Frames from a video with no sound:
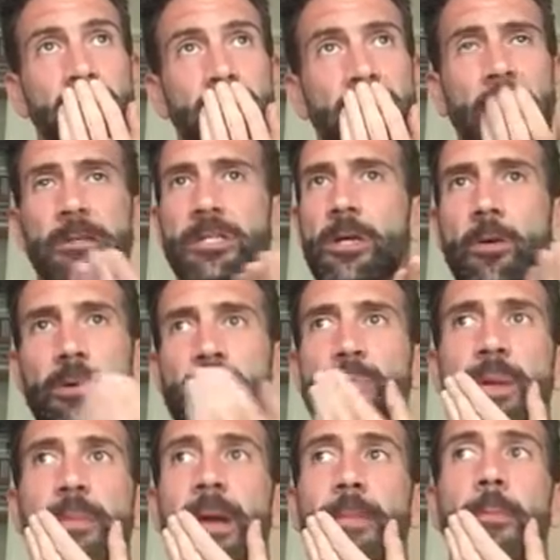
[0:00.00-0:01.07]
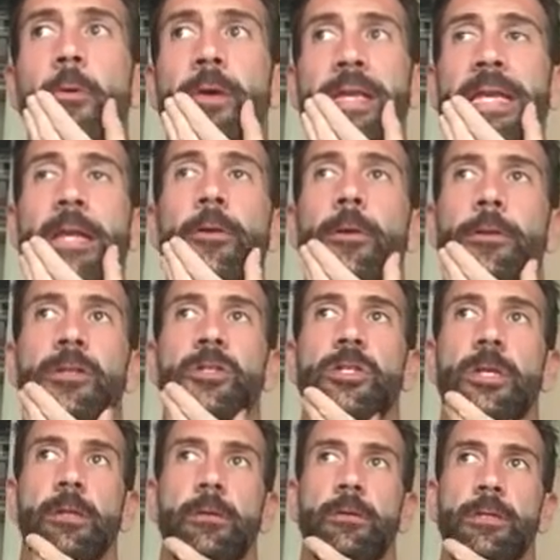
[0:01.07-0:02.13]
that's always been my point here on this
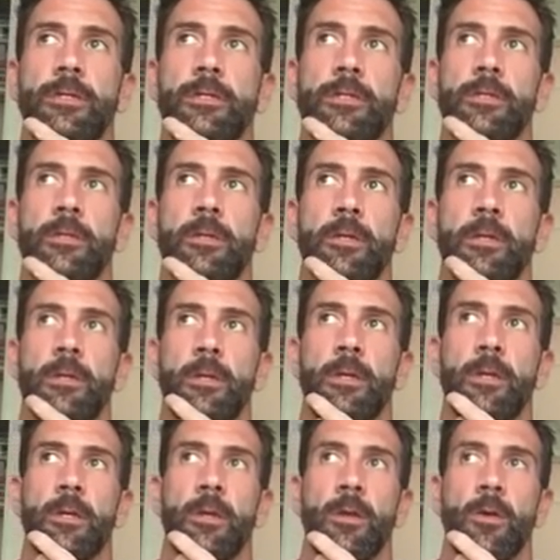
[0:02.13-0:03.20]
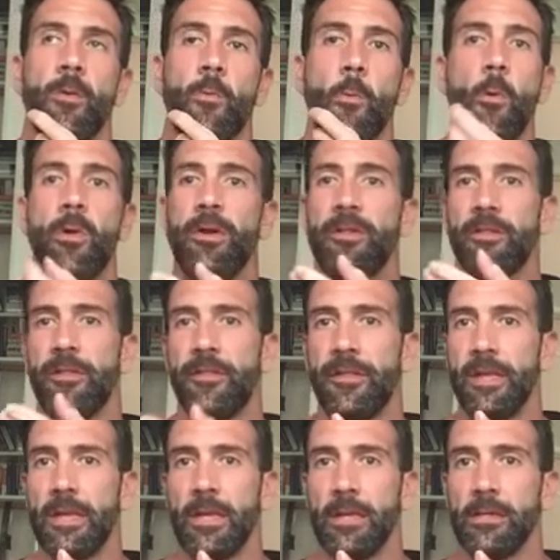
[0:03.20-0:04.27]
channel, is one of
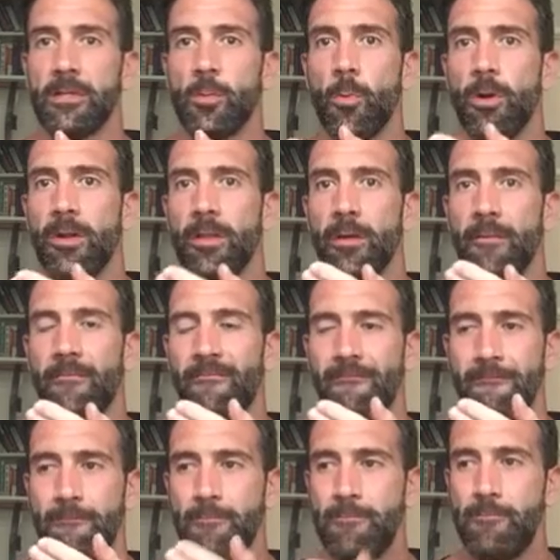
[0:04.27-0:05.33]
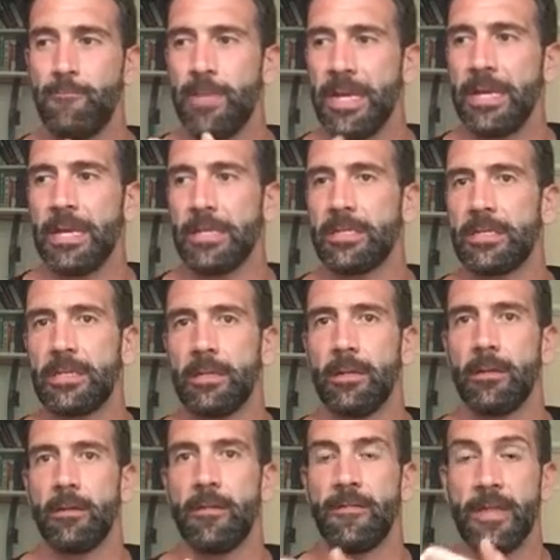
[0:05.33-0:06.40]
the biggest
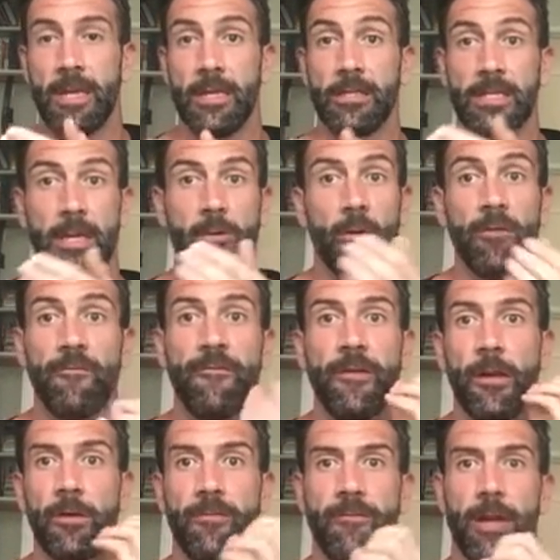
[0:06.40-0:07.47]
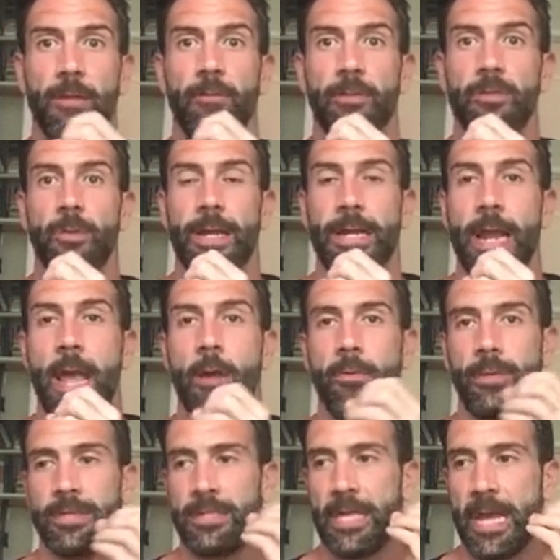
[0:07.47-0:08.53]
things that are unfair to veterans right now
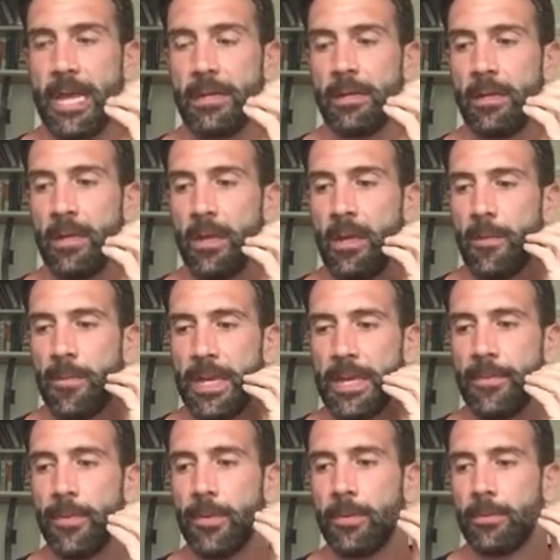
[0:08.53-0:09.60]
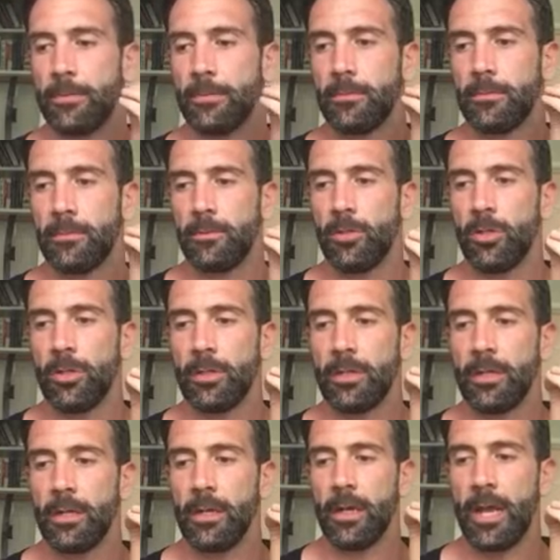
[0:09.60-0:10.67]
is that people look
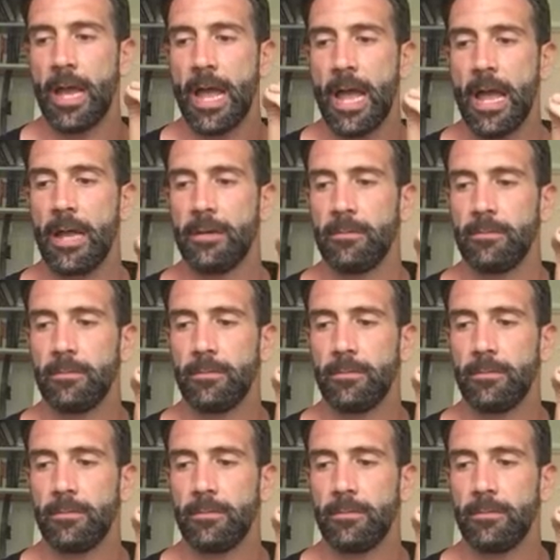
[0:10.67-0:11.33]
at